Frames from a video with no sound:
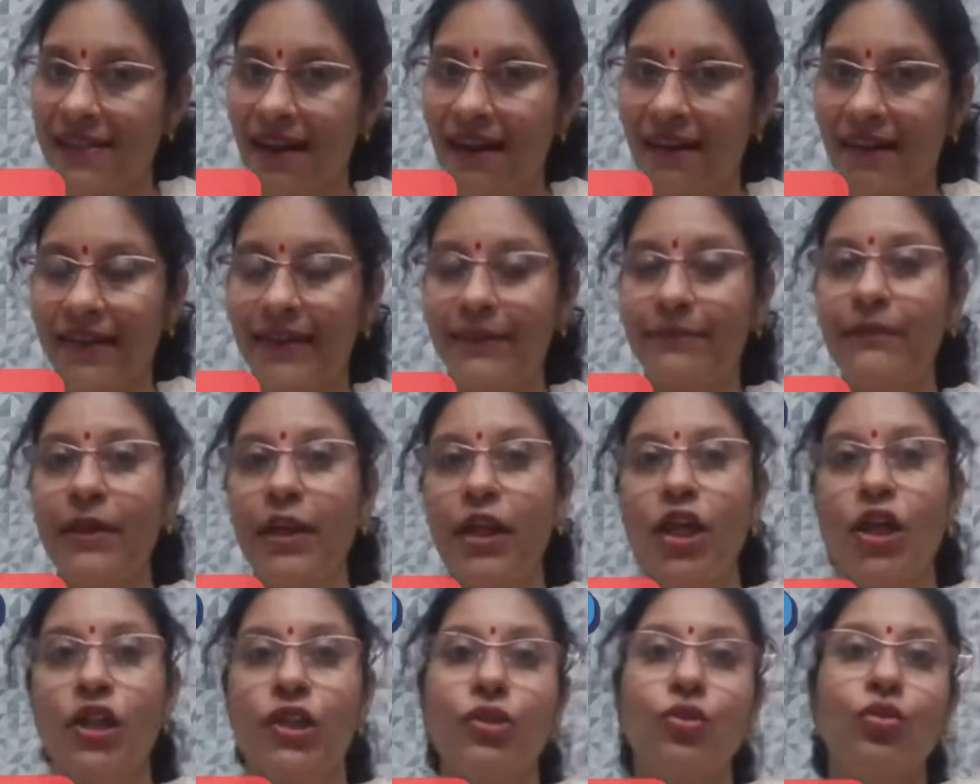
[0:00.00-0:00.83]
time
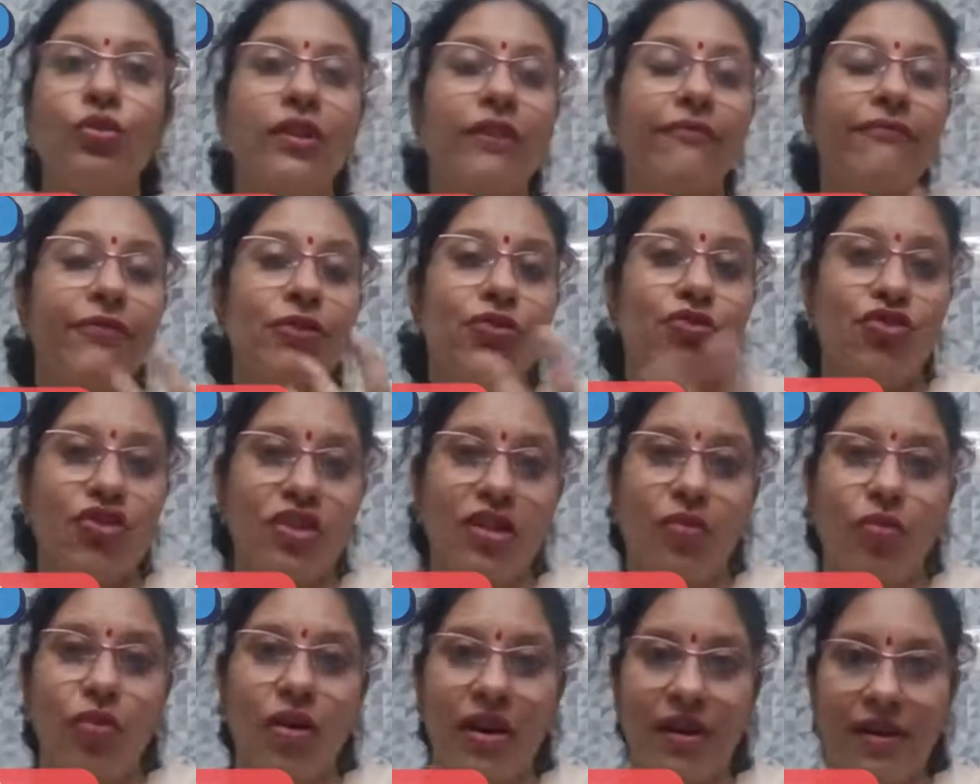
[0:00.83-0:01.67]
to the
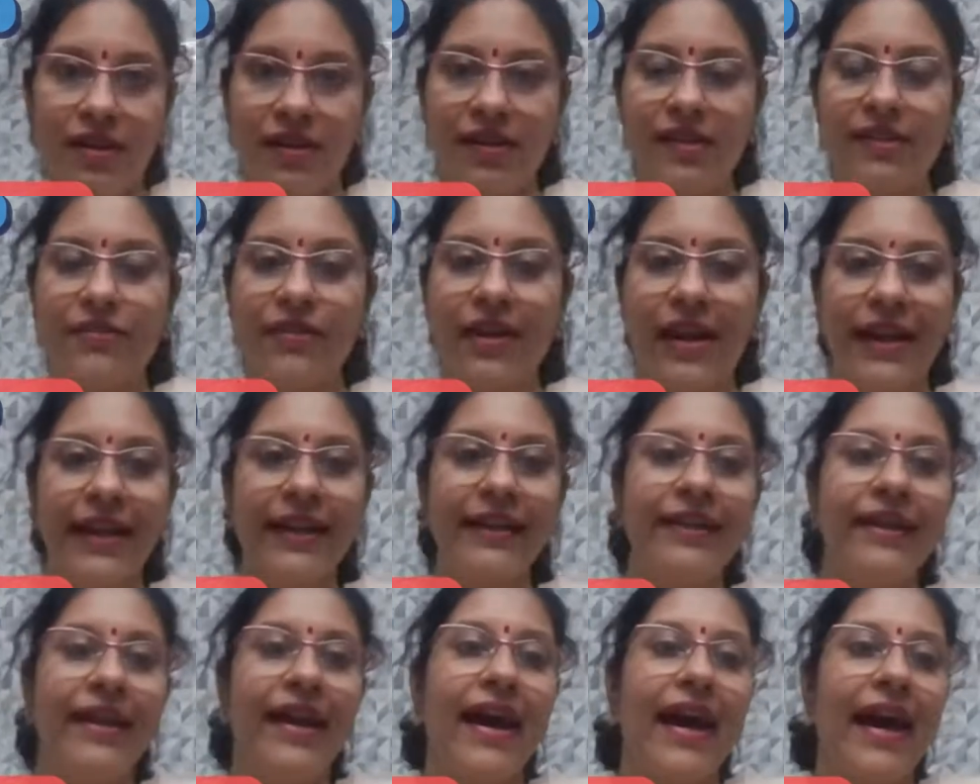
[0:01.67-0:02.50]
future world,
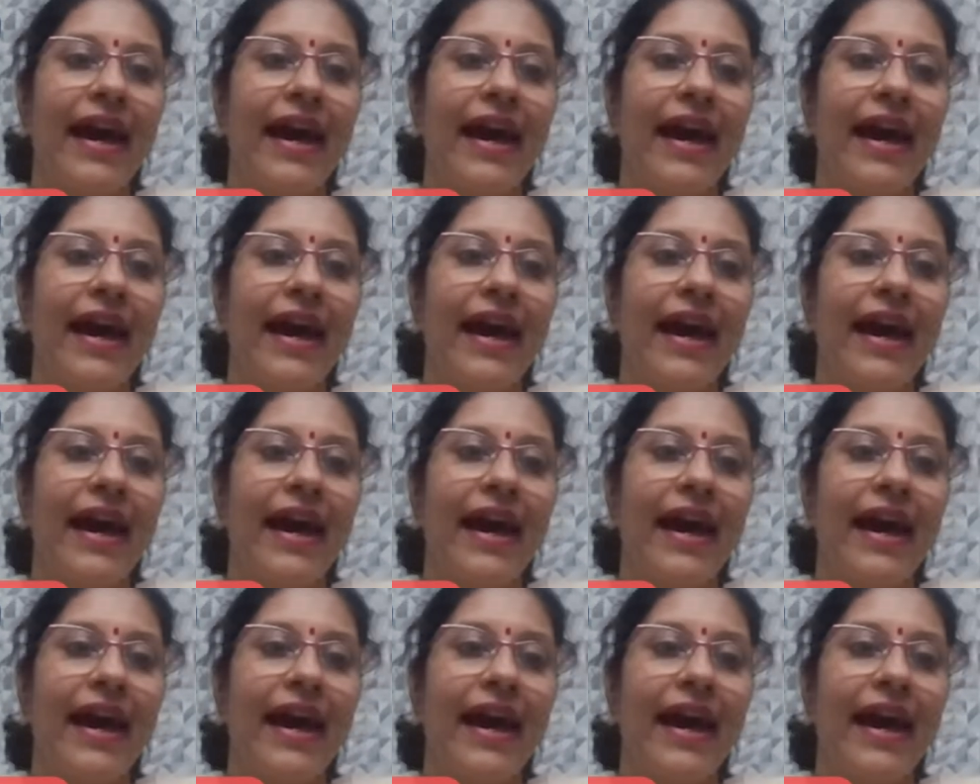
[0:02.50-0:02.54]
right,